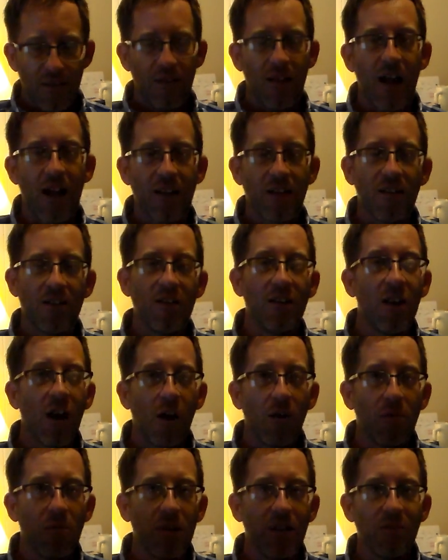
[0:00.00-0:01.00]
Like,
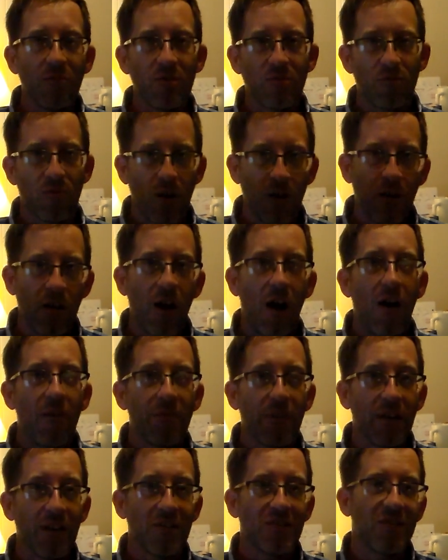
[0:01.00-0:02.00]
it was running
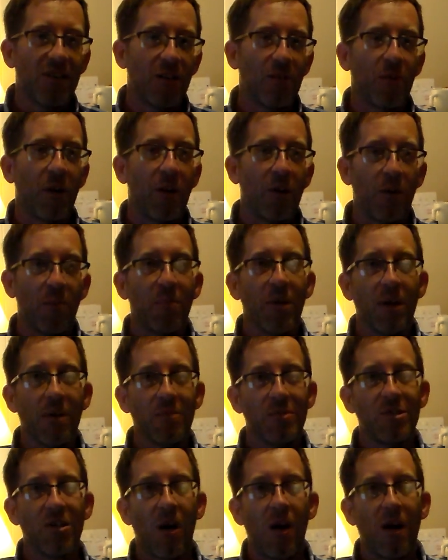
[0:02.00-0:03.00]
off the accelerator
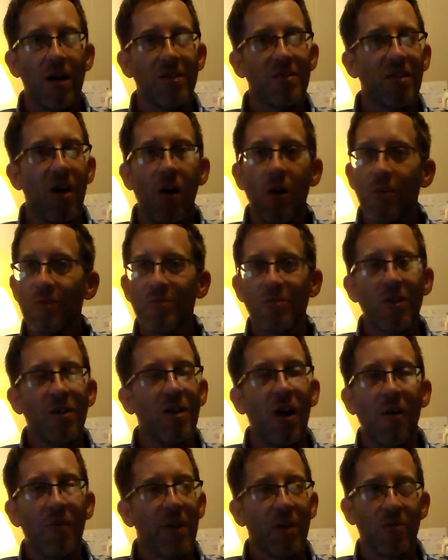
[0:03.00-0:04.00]
pump shot. That's all it was
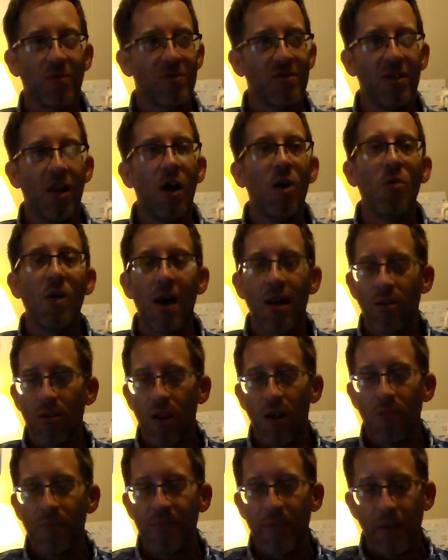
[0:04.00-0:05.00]
running off. There was no, I don't
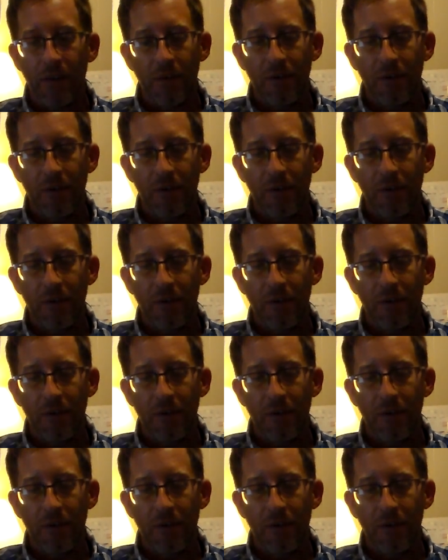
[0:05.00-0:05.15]
know